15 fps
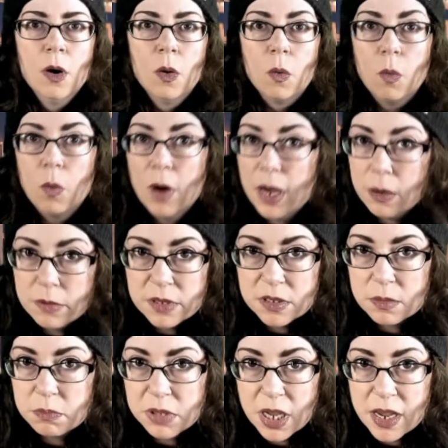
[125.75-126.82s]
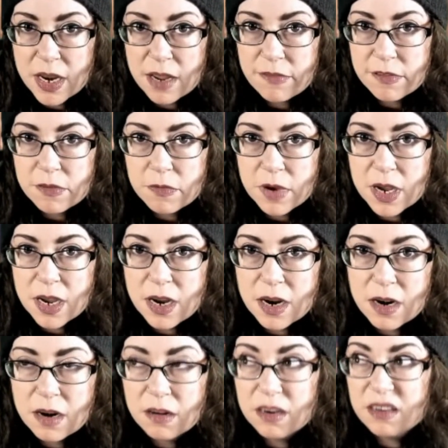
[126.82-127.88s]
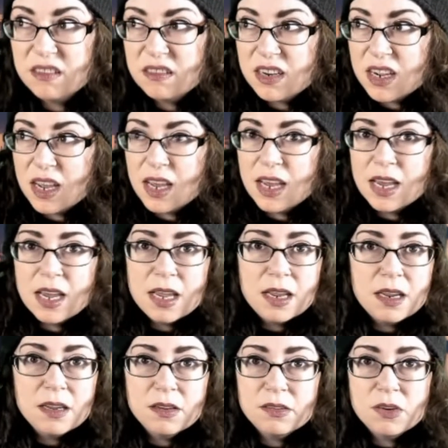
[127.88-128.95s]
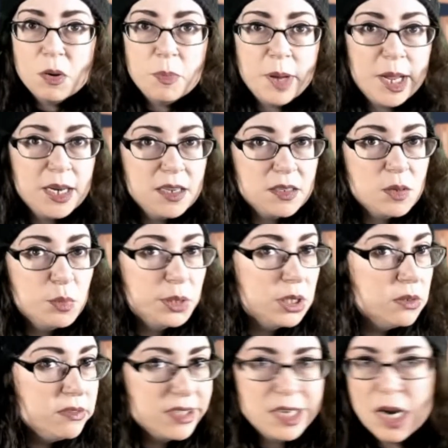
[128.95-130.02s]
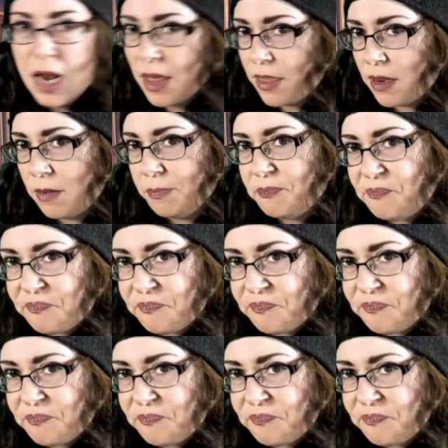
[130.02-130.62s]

why was there blood everywhere, and no bodies, no bones, nothing.